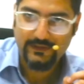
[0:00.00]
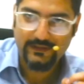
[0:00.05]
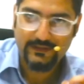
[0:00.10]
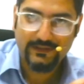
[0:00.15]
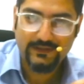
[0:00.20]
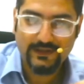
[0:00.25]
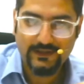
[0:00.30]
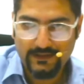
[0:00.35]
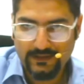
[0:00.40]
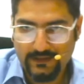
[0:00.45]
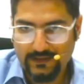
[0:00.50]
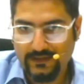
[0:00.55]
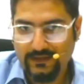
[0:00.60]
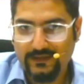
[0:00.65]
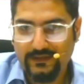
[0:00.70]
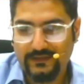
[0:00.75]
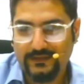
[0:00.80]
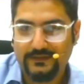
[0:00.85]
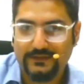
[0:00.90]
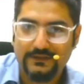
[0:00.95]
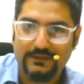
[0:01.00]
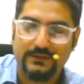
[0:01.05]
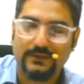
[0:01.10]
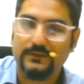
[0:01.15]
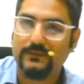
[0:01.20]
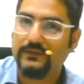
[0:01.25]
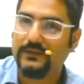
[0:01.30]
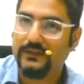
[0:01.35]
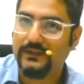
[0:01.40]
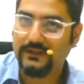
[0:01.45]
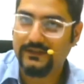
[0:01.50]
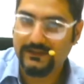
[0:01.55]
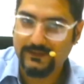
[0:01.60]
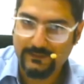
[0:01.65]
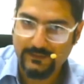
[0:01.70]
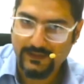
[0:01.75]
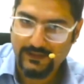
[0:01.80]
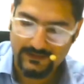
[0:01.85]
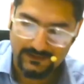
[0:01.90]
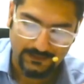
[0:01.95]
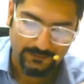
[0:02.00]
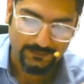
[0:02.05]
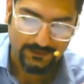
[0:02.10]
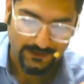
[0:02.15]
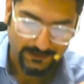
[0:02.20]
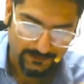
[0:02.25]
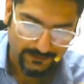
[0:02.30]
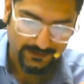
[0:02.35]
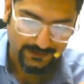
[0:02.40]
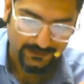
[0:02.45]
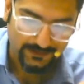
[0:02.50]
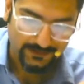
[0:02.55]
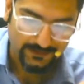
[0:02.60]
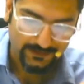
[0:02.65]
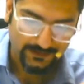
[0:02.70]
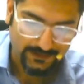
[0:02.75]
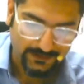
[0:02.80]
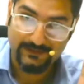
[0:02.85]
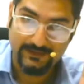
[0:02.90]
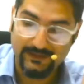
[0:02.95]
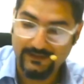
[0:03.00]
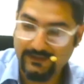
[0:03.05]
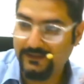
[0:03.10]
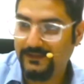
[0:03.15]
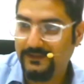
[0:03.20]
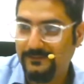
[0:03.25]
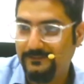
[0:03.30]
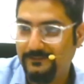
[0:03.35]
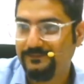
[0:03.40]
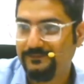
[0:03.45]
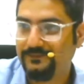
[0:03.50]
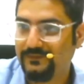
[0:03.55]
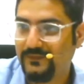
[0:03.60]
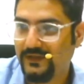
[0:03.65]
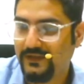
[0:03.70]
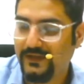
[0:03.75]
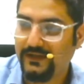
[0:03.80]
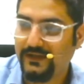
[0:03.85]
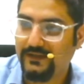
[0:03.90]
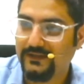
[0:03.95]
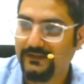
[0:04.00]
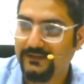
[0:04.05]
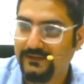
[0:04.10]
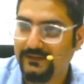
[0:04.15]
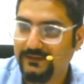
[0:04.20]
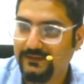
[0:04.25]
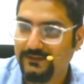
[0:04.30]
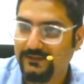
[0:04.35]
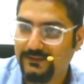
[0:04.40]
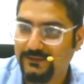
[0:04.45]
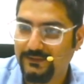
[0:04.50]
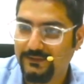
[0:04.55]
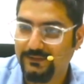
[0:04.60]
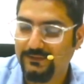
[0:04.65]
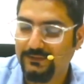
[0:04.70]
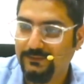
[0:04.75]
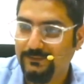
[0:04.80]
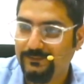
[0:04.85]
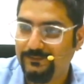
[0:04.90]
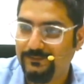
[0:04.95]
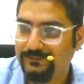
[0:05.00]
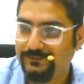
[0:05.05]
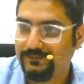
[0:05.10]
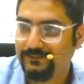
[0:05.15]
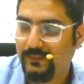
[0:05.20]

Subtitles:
making entity registered with the income tax department, interestingly. Right. So